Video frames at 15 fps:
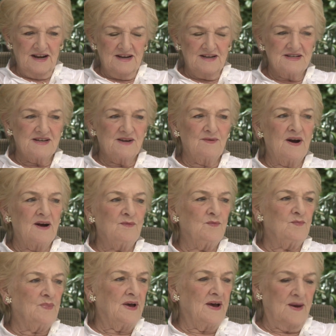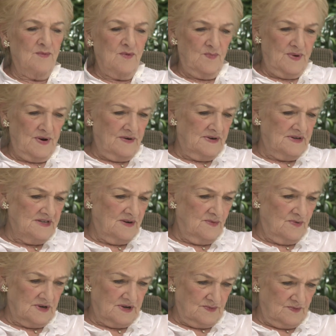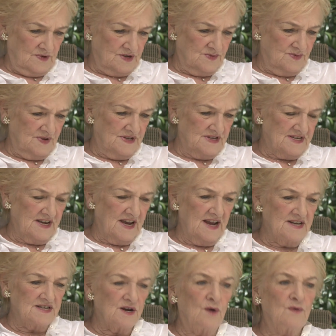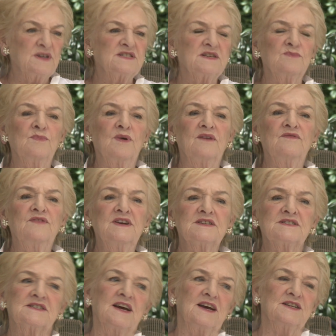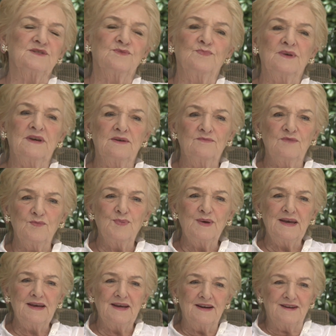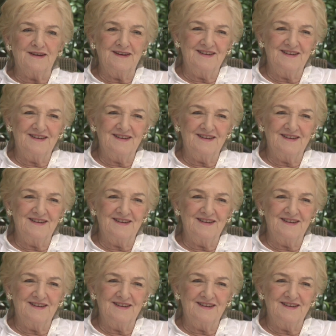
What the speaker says: So Armin parents said, what's with the skates? Oh, he said, my figure skates are being repaired.